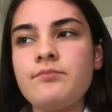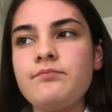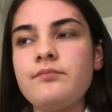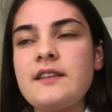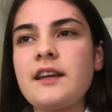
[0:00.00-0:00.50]

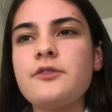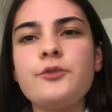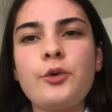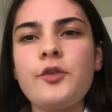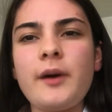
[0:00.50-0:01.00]
it's like a
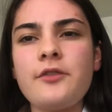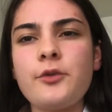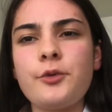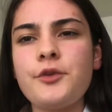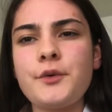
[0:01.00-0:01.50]
4 foot by
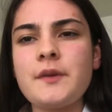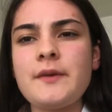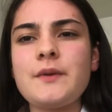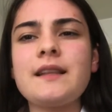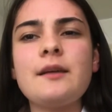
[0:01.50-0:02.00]
4 foot or something.
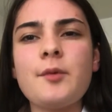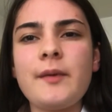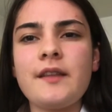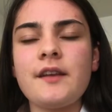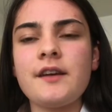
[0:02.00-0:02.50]
So it's a little bit
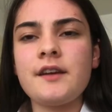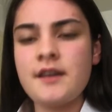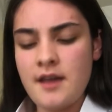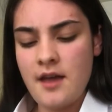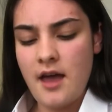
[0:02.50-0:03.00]
bigger than a
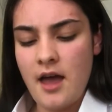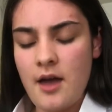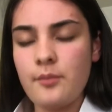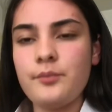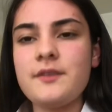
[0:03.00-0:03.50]

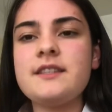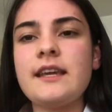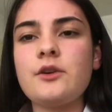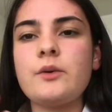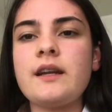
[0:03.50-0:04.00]

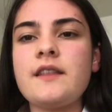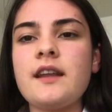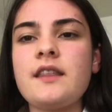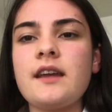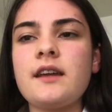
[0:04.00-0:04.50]
single, and then I
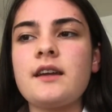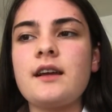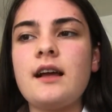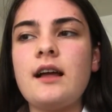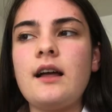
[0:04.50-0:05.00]
think
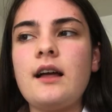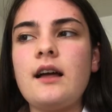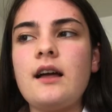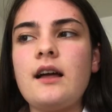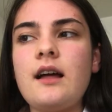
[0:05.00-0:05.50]

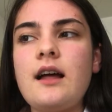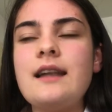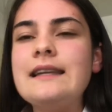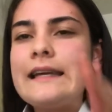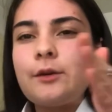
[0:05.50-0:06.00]
a
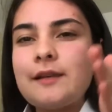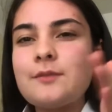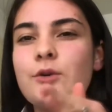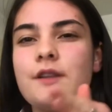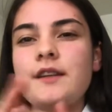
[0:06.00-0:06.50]
little bit
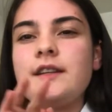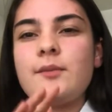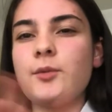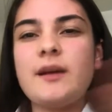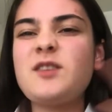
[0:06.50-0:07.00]
smaller than a
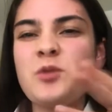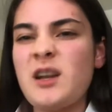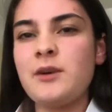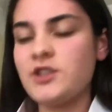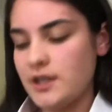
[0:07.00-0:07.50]
double, but it's pretty
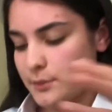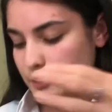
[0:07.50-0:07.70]
much a double.